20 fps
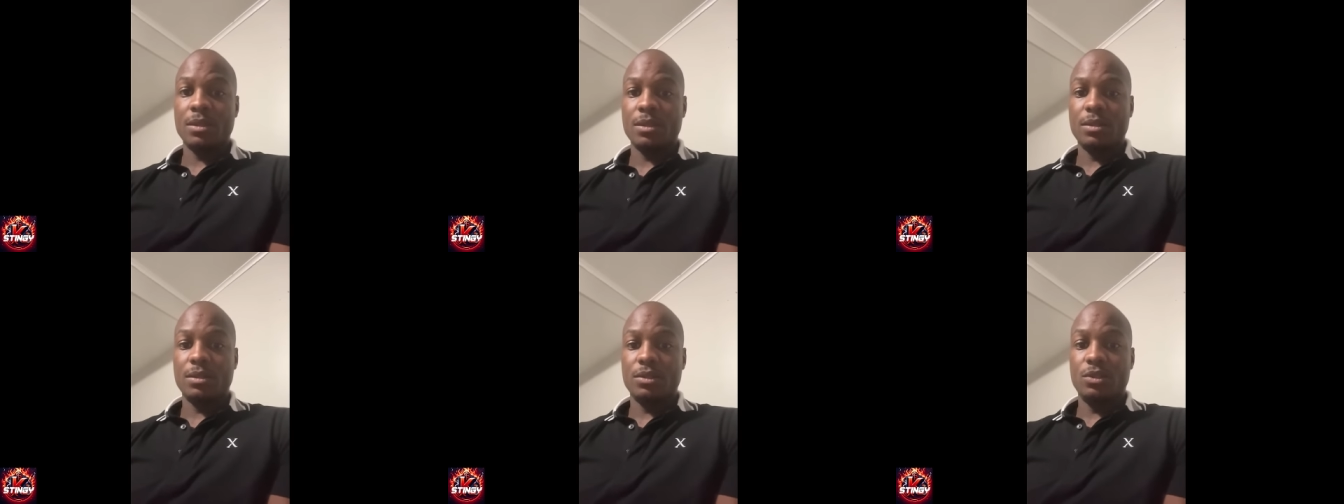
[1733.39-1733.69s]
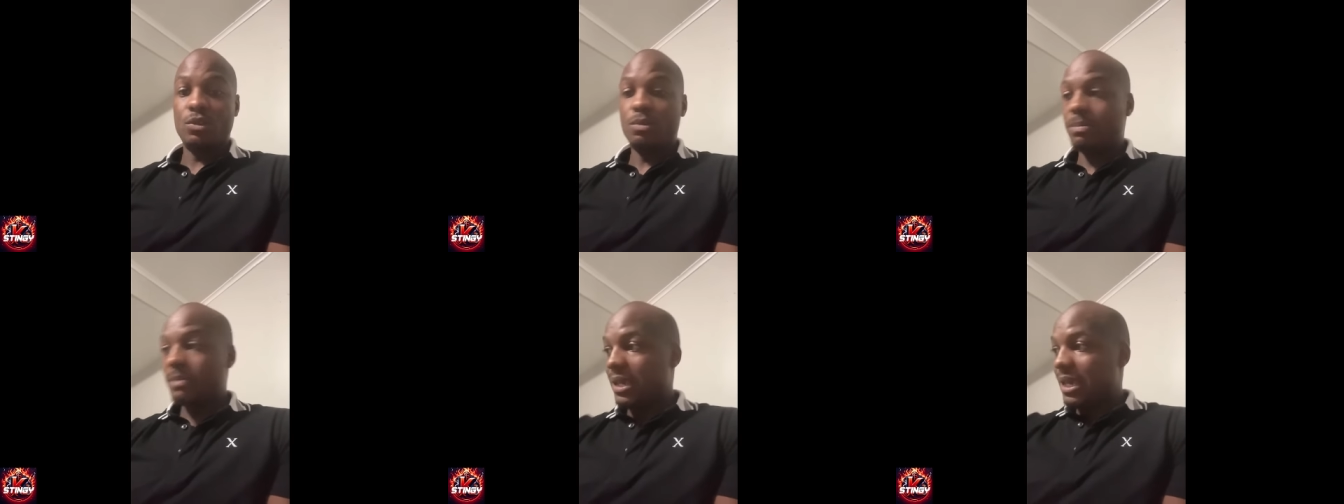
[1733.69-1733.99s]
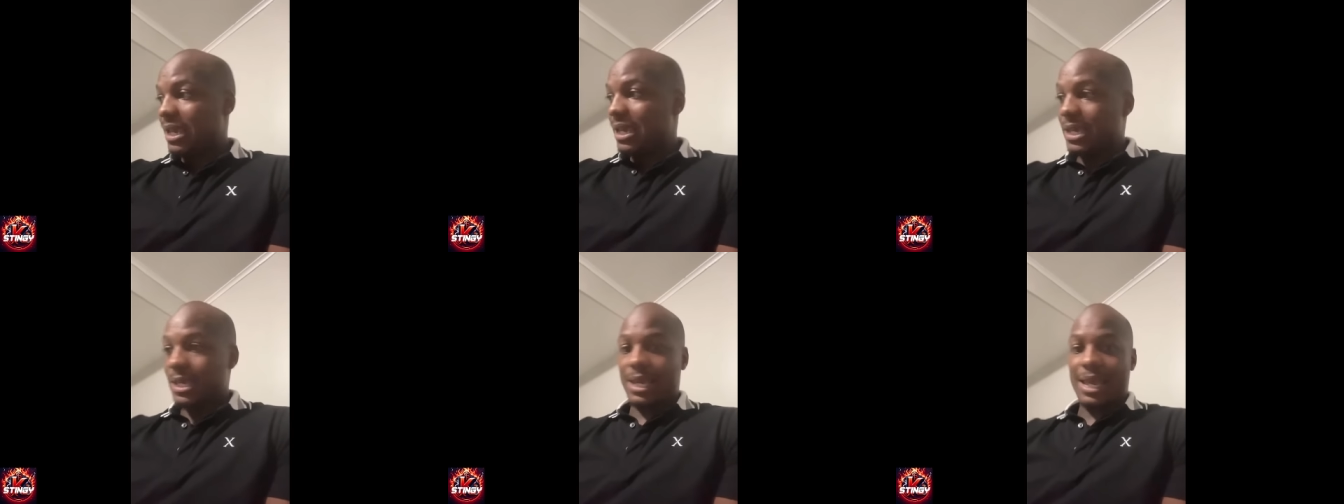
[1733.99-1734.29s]
You
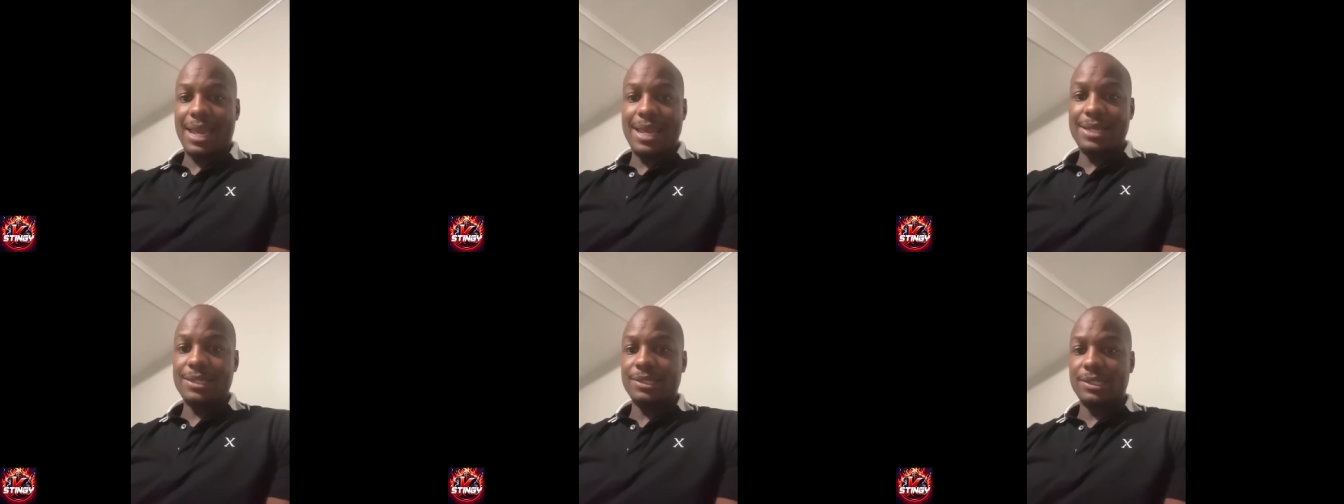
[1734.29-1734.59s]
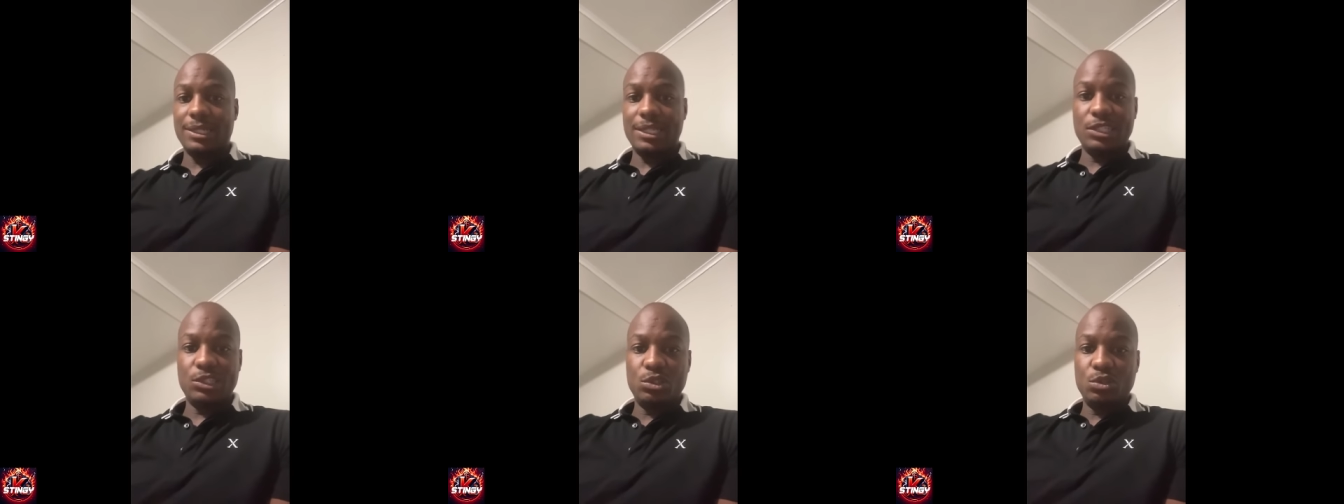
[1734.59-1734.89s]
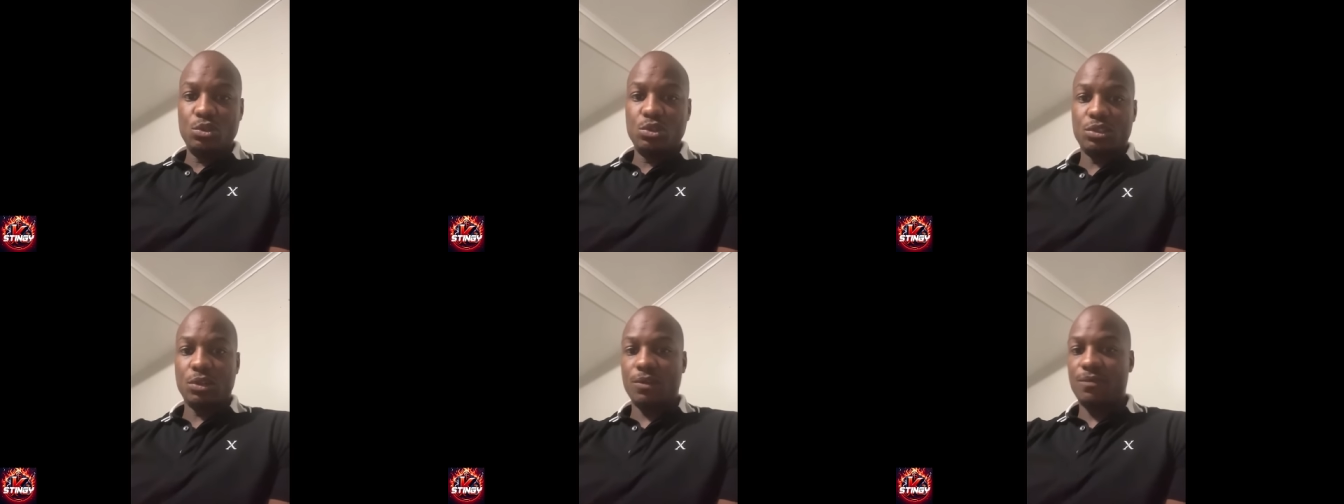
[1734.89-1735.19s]
mad. Angel didn't
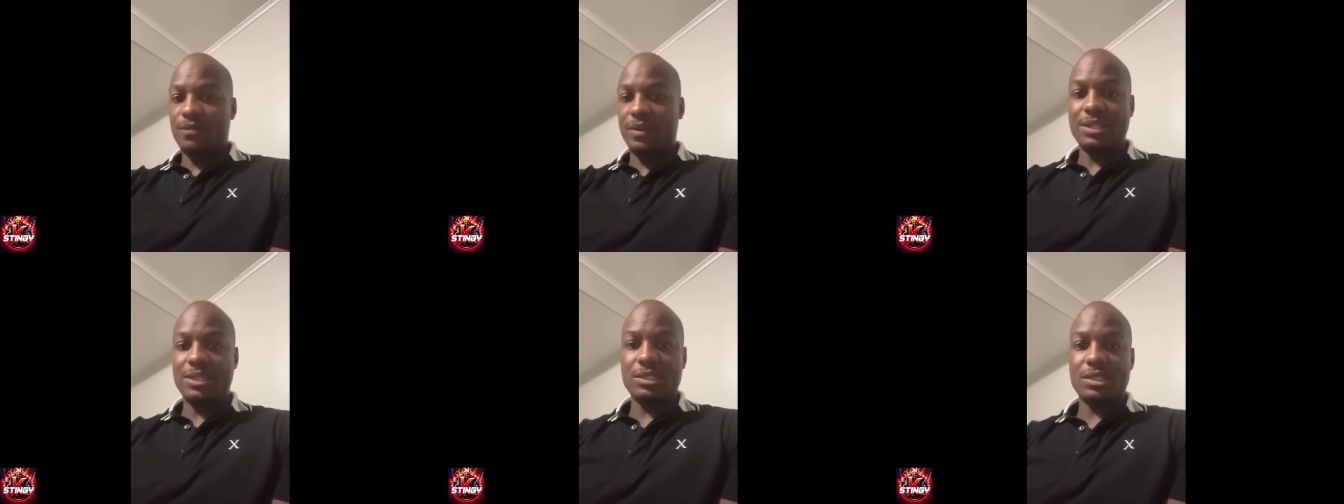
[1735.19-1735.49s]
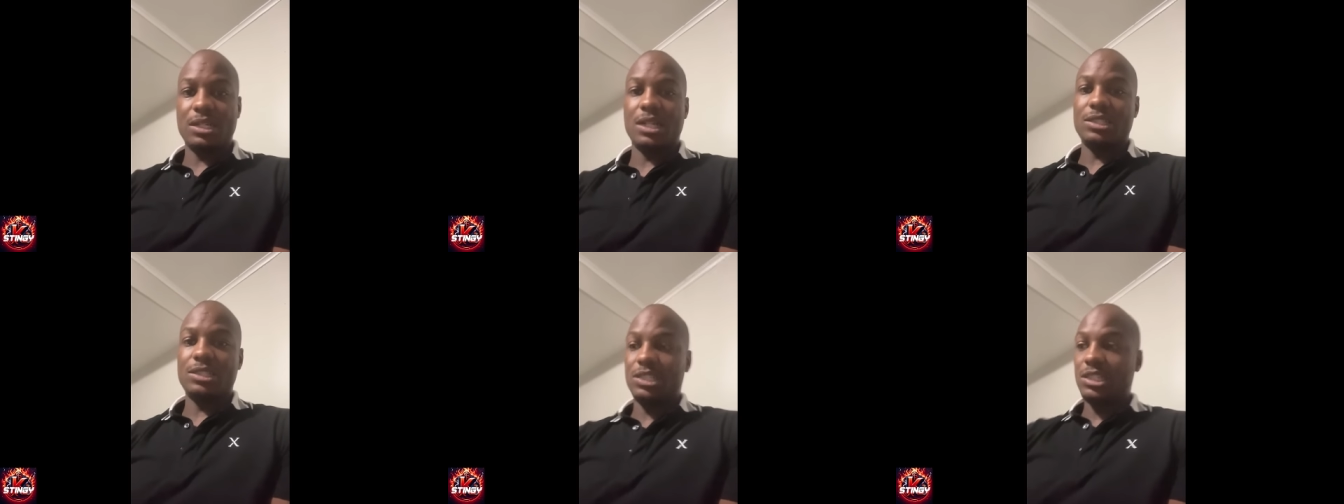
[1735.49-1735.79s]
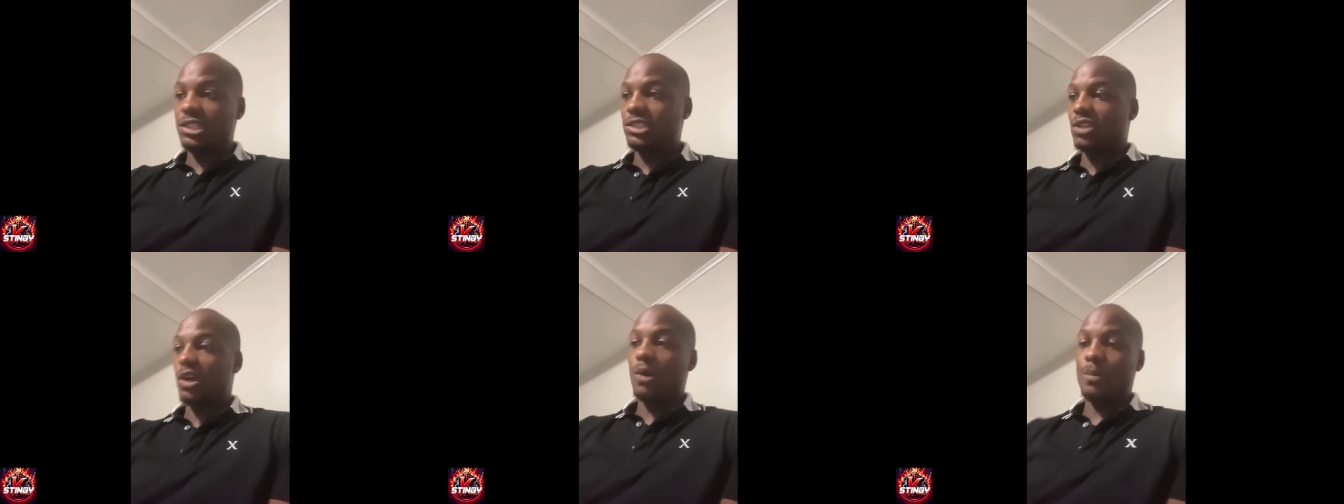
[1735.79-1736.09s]
use your face because she
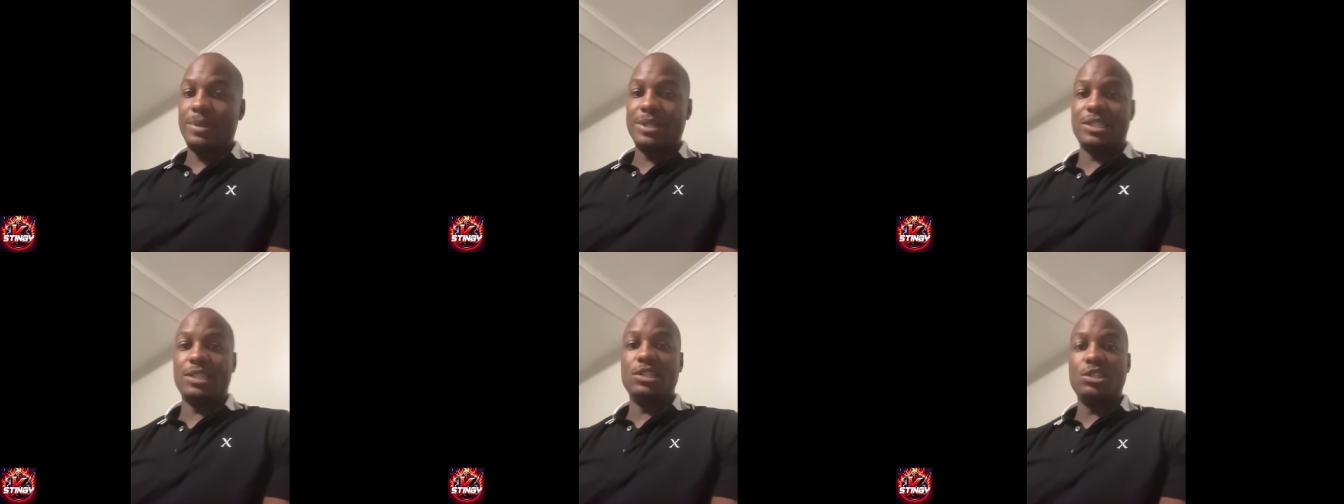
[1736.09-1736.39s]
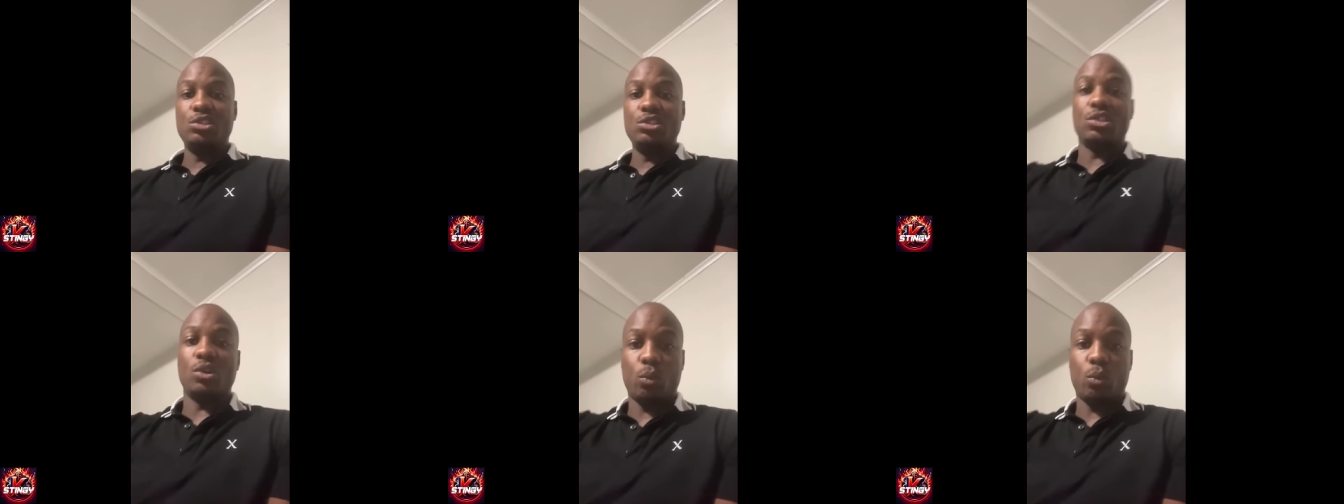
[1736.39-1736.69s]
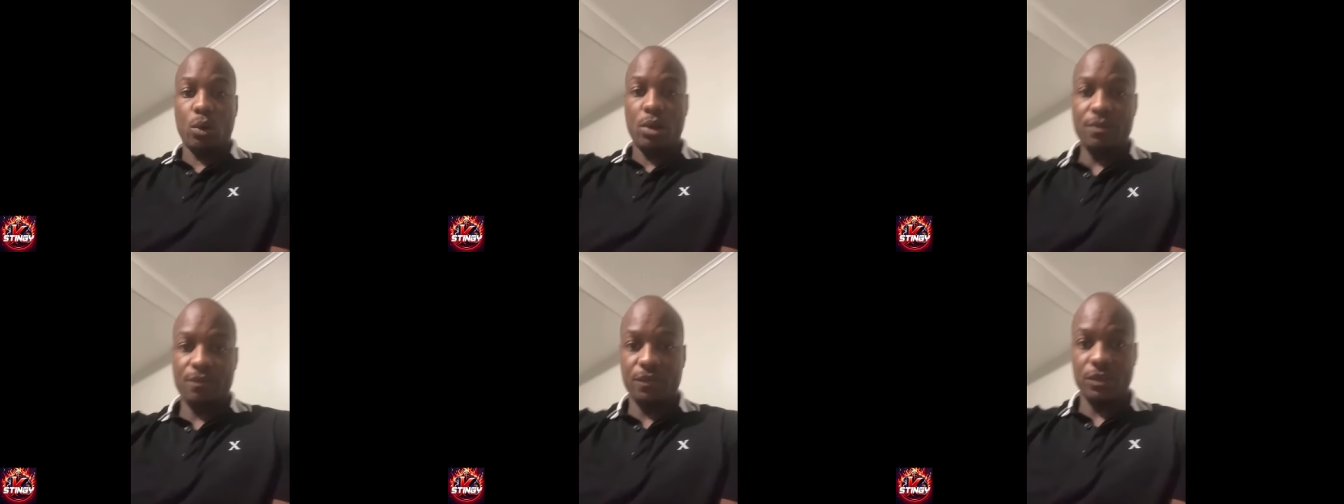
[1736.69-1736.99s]
told me she used to
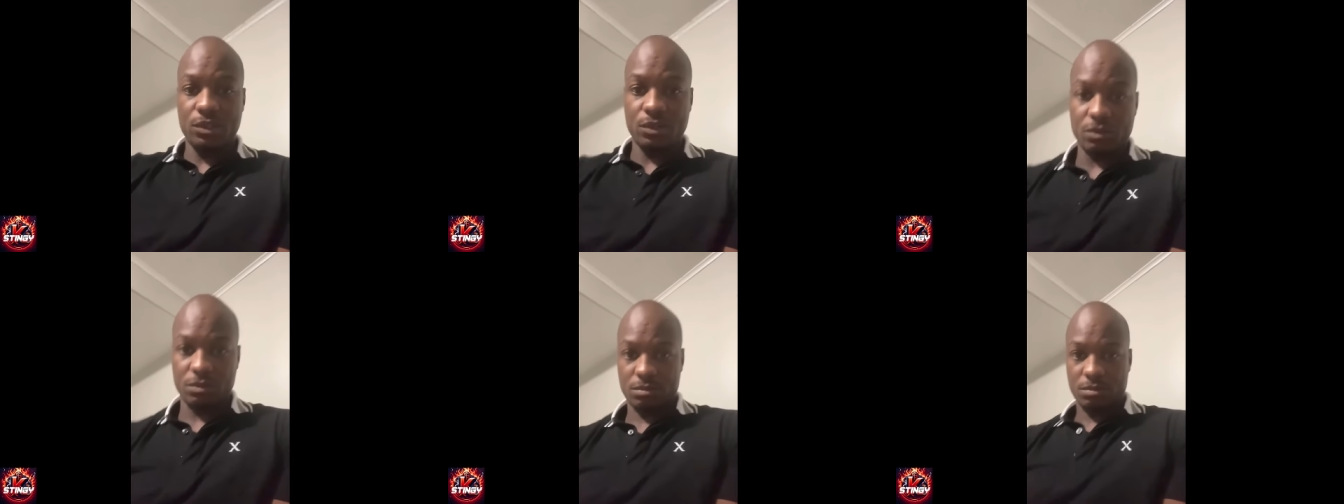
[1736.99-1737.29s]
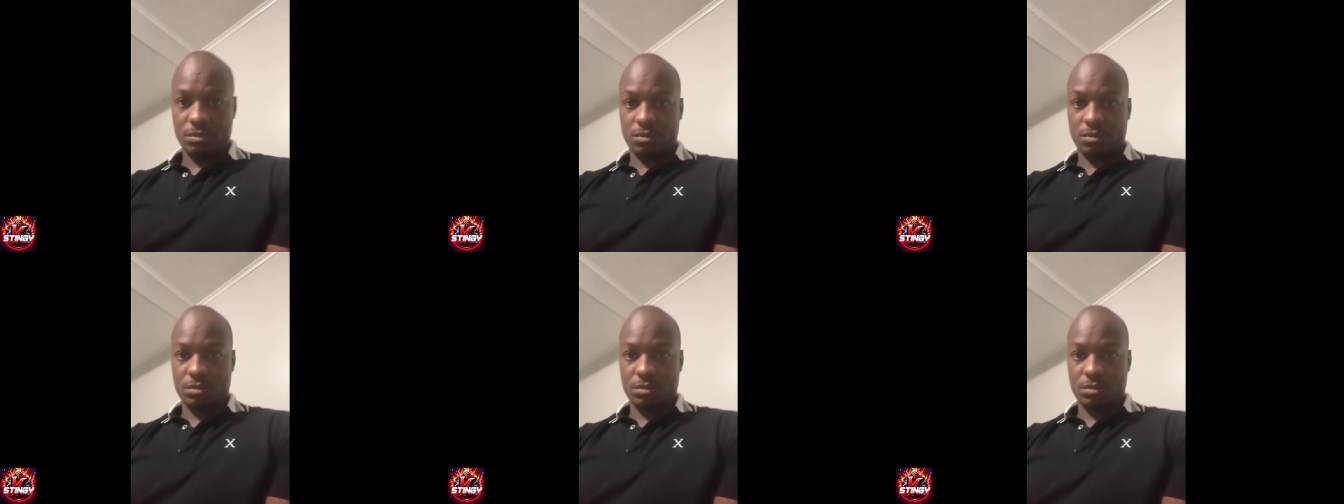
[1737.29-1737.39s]
work for you.